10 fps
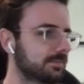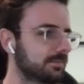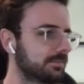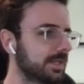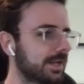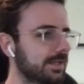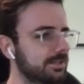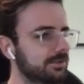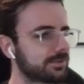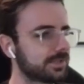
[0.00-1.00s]
be kind
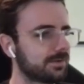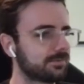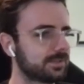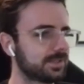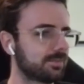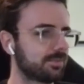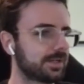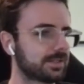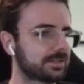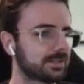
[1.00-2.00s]
to yourself, take
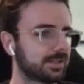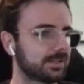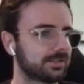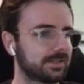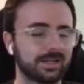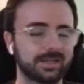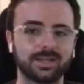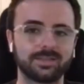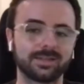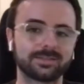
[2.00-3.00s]
breaks. And
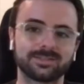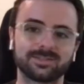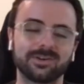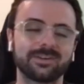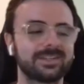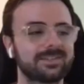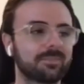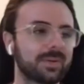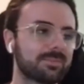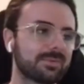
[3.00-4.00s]
I think since you already have
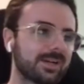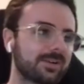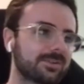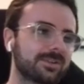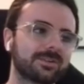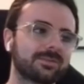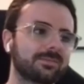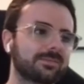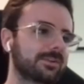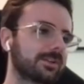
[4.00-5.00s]
a paper out, you're in
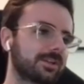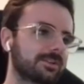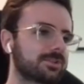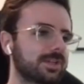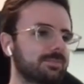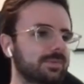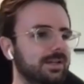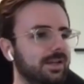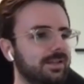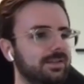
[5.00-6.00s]
very good shape.
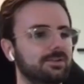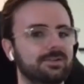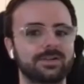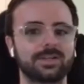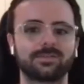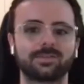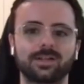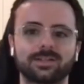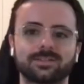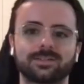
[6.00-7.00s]
I think you already have a
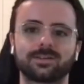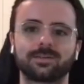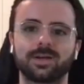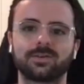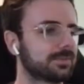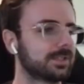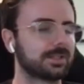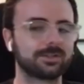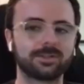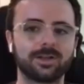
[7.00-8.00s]
lot to talk about.
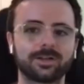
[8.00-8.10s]
Good luck on